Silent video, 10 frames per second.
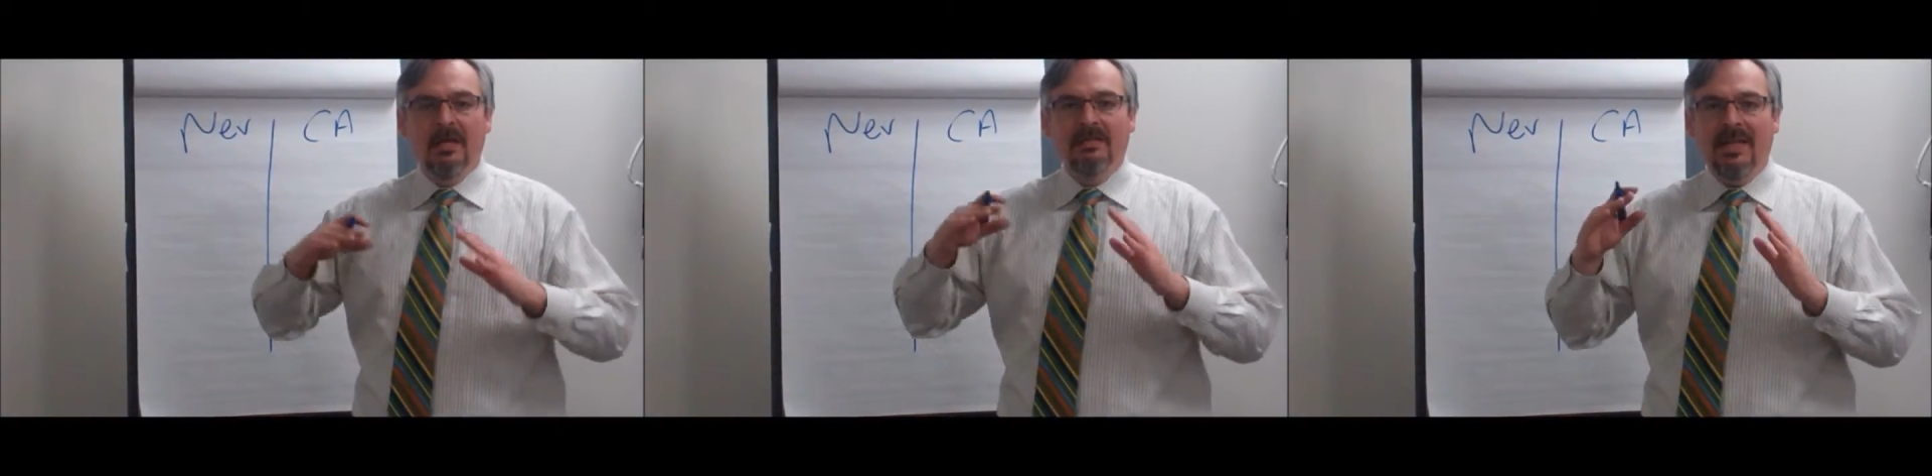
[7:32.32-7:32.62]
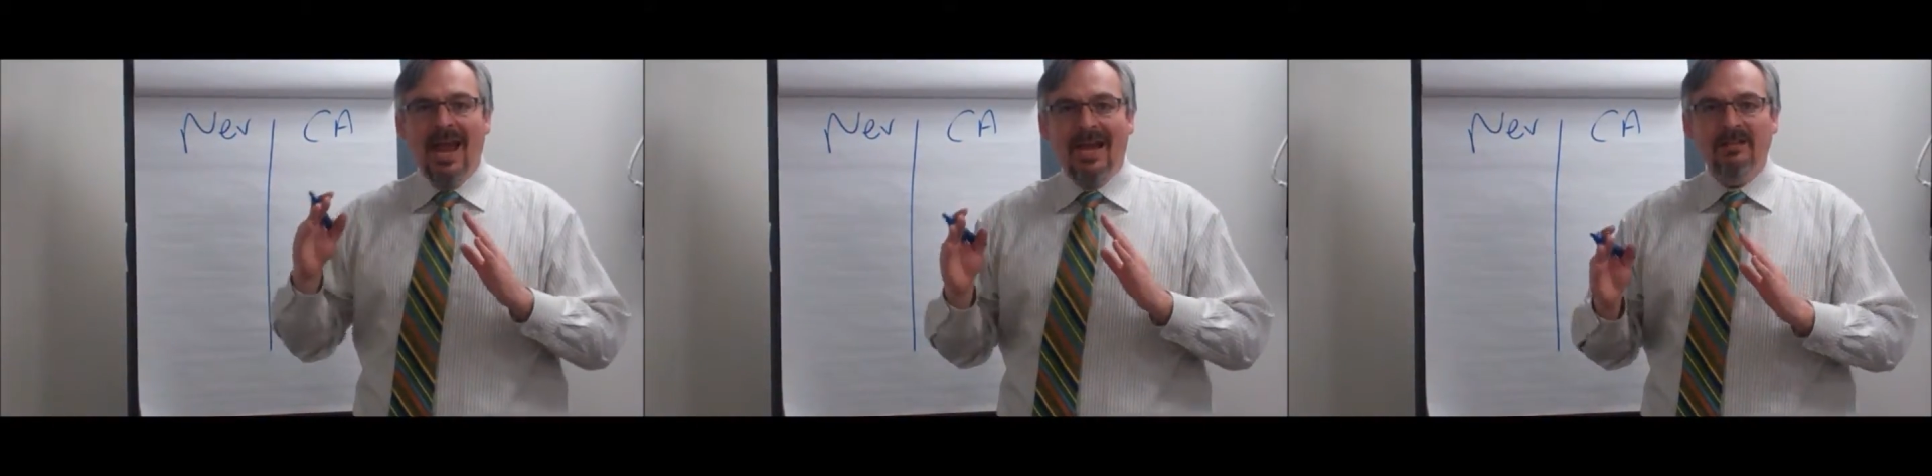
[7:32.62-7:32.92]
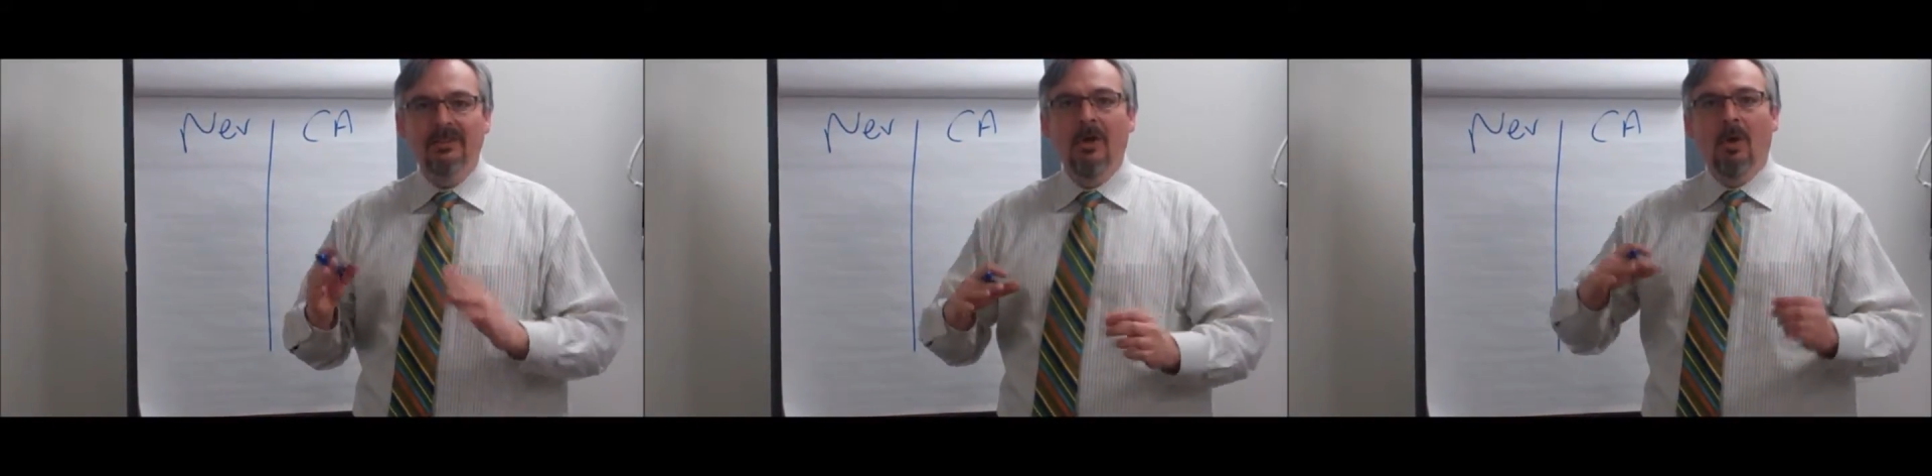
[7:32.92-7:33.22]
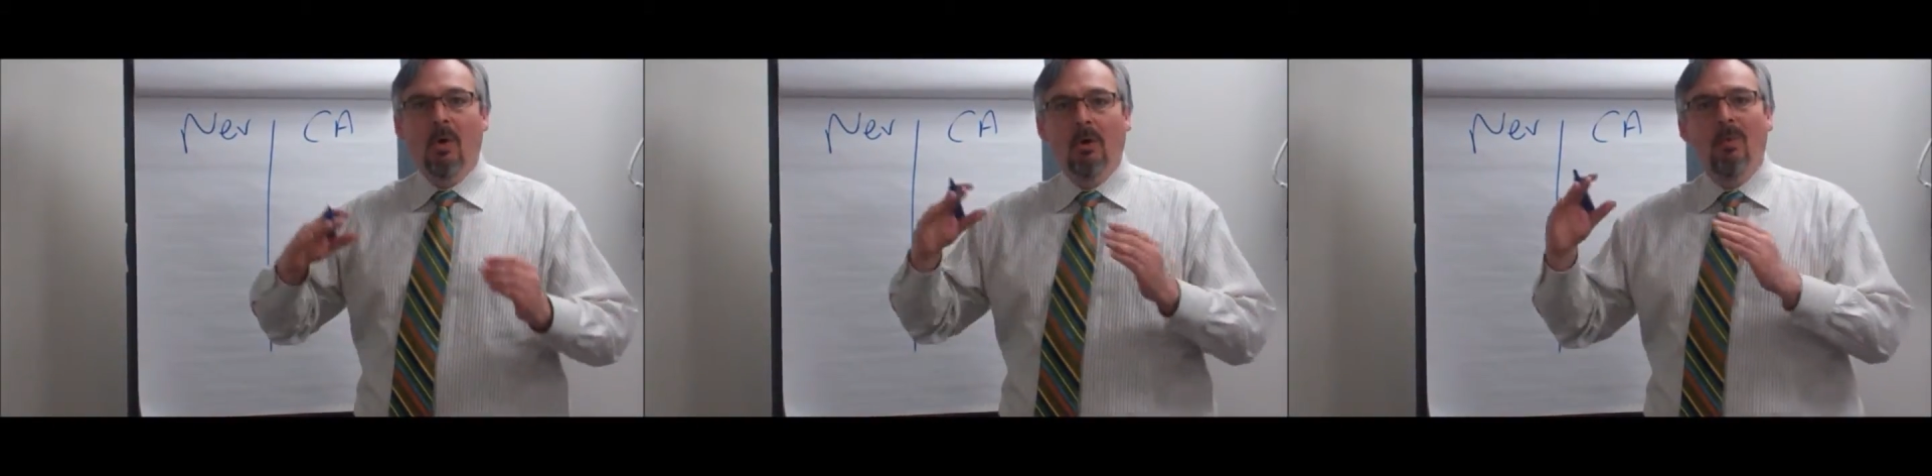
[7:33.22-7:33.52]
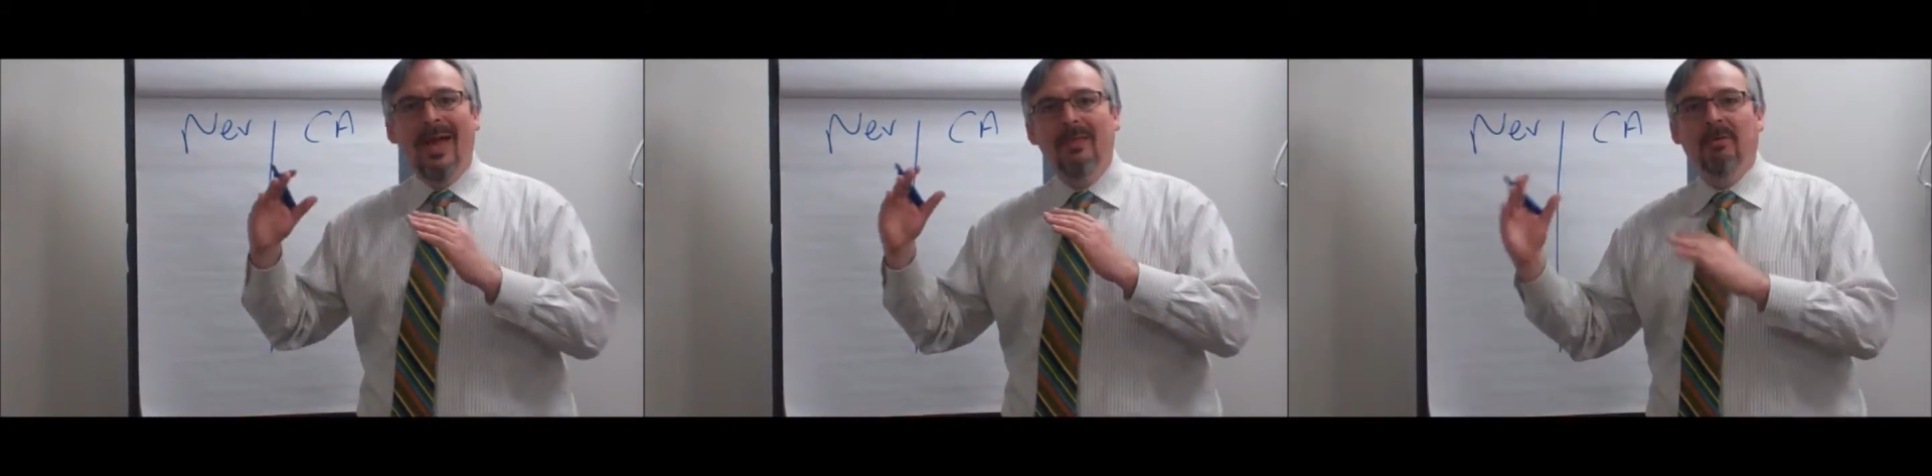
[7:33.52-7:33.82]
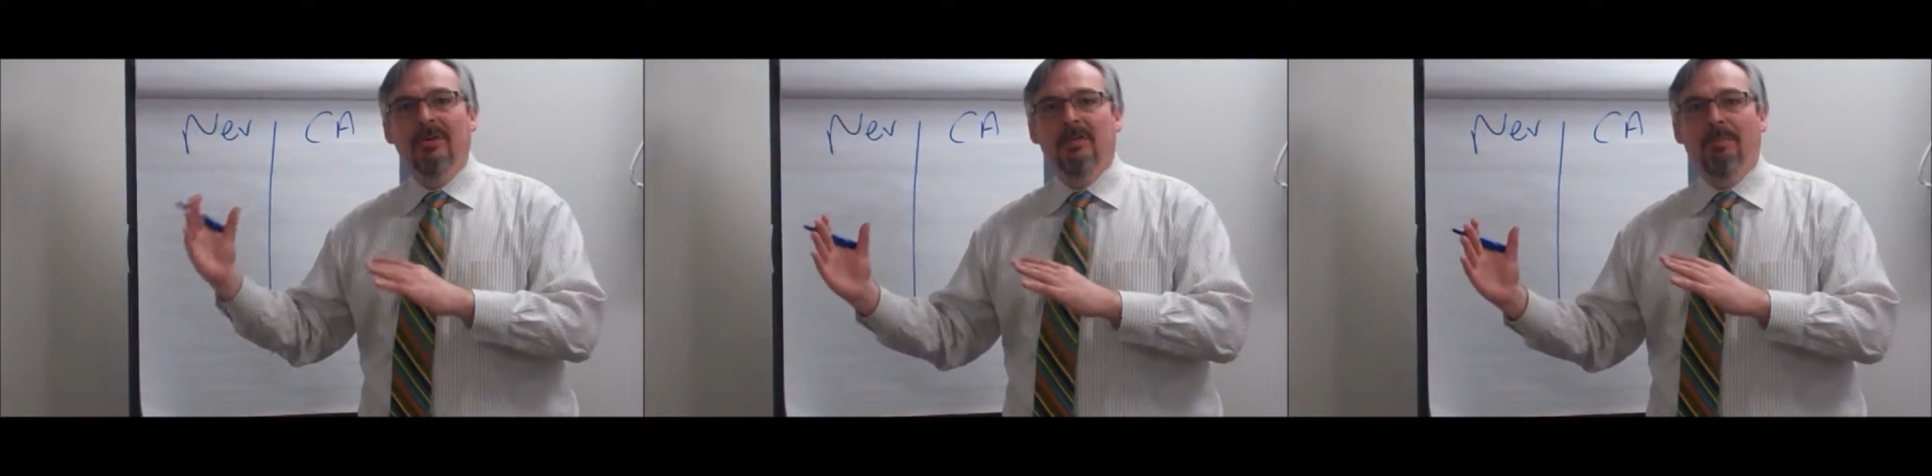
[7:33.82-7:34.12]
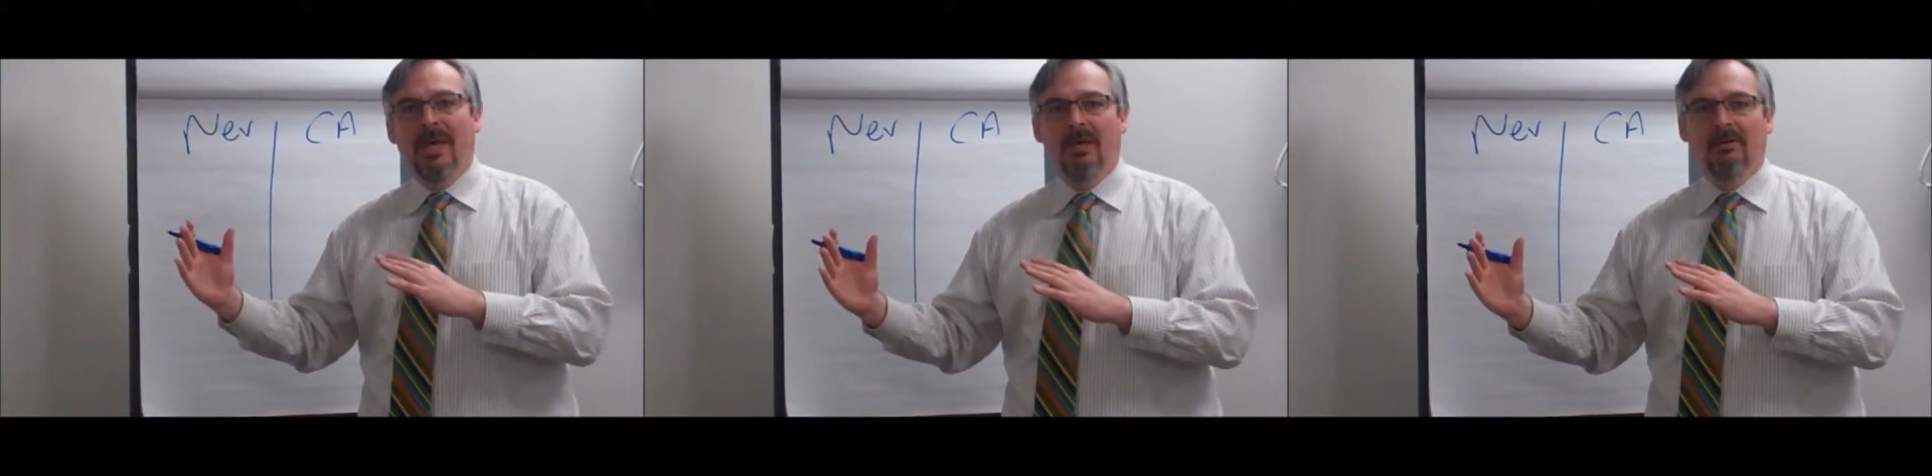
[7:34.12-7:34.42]
tax or whether it's a
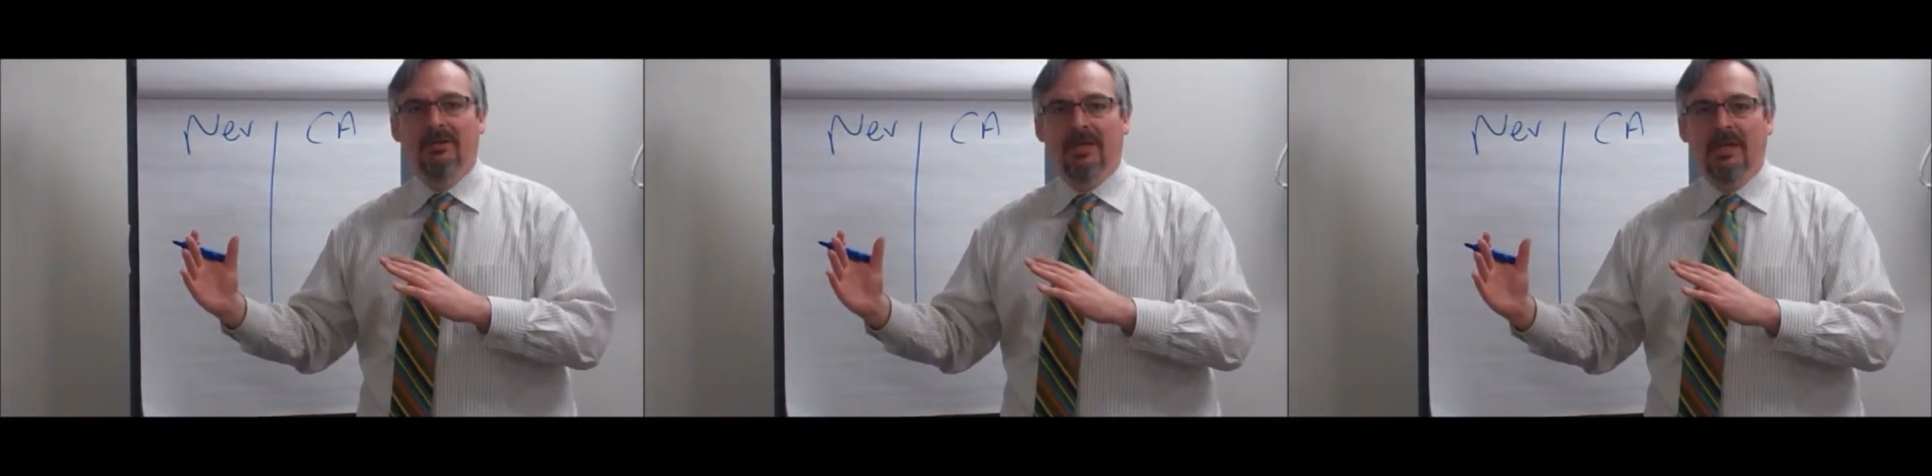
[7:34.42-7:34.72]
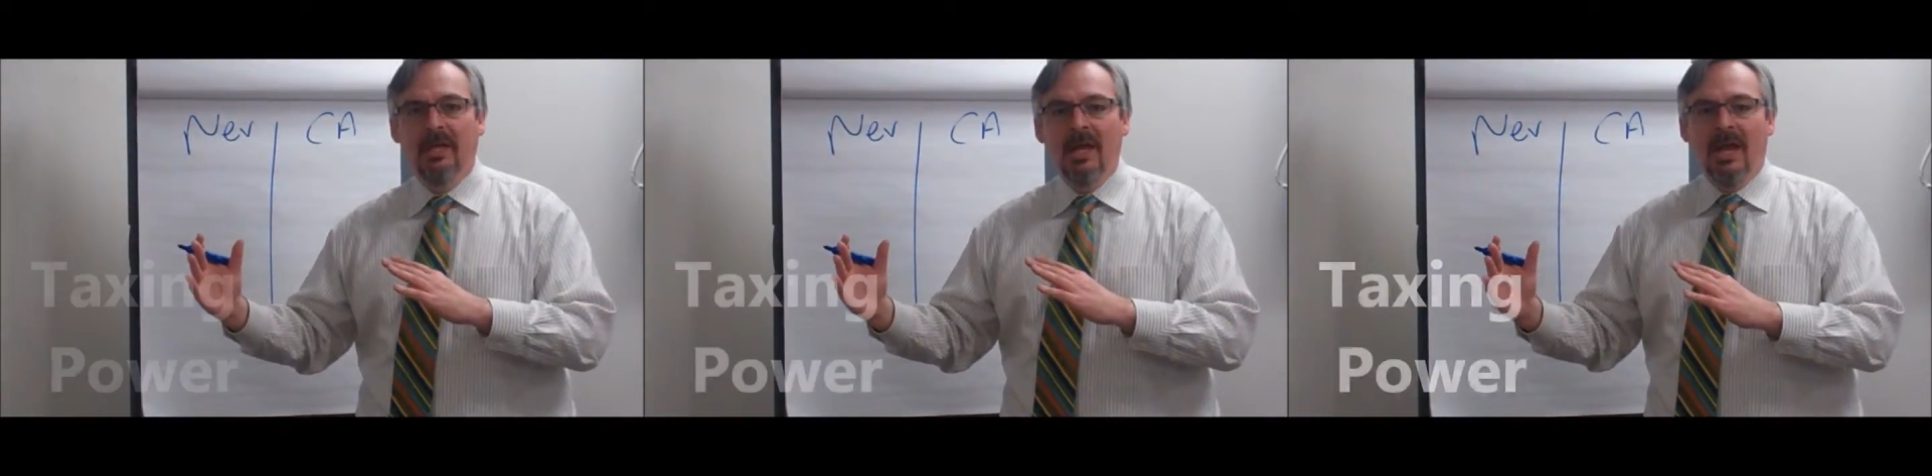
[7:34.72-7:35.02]
penalty.